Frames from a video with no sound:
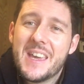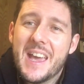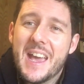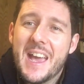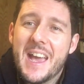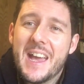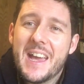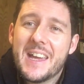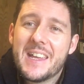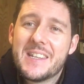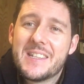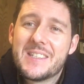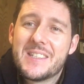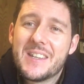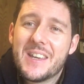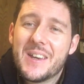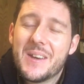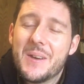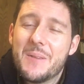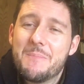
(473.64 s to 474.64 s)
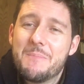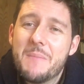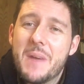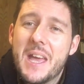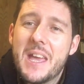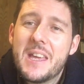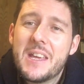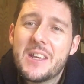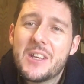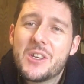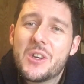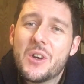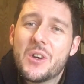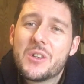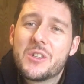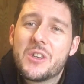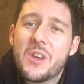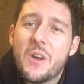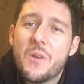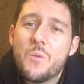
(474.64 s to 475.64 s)
And may
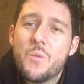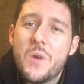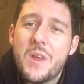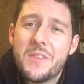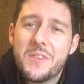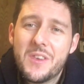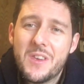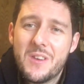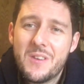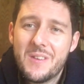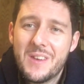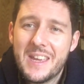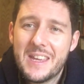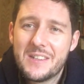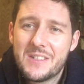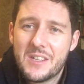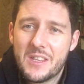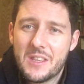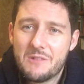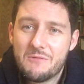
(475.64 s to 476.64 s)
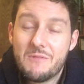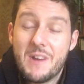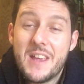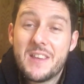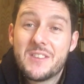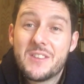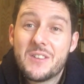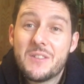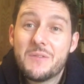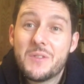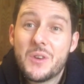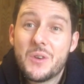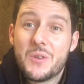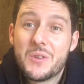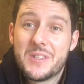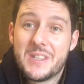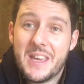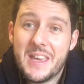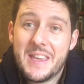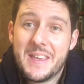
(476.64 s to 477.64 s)
God go with you into the rest of your
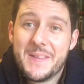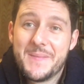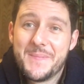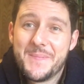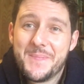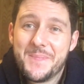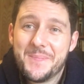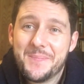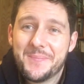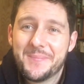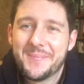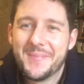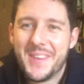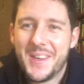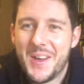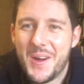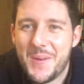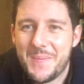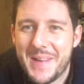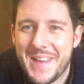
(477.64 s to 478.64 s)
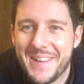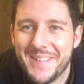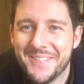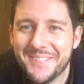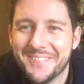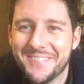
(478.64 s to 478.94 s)
day. Amen.